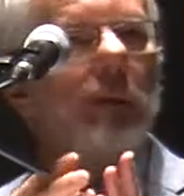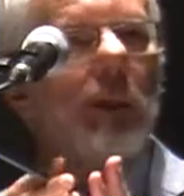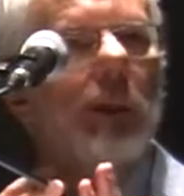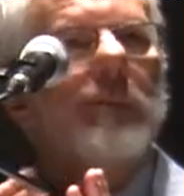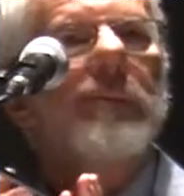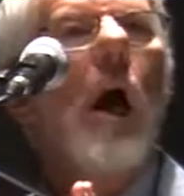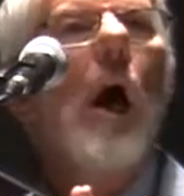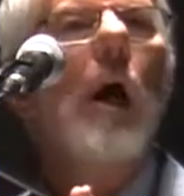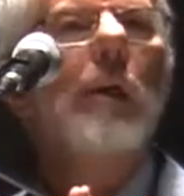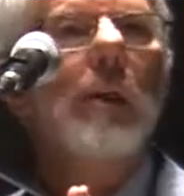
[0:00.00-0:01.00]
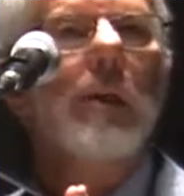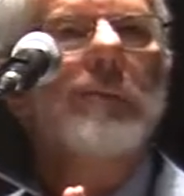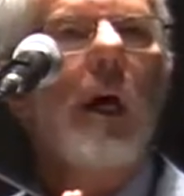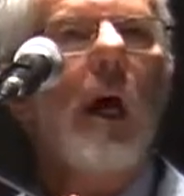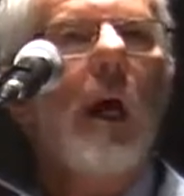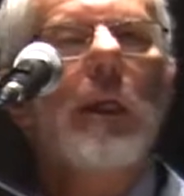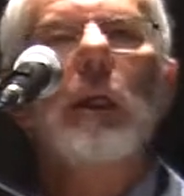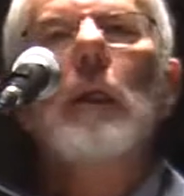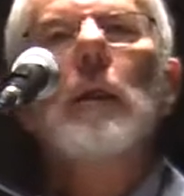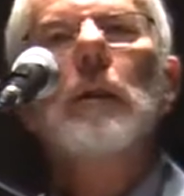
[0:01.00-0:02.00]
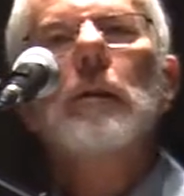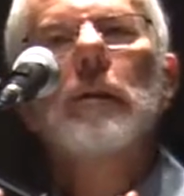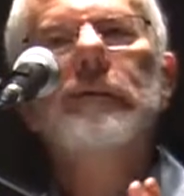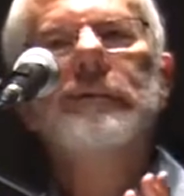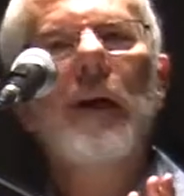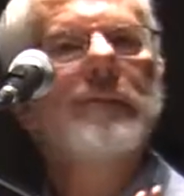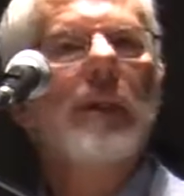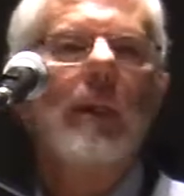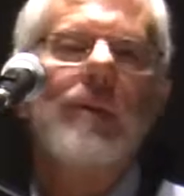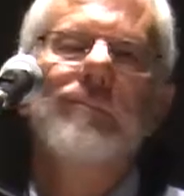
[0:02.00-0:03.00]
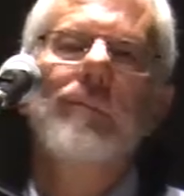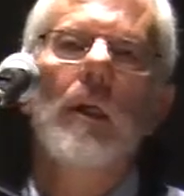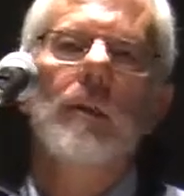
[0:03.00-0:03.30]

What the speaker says: is partnered by the feminine impulse.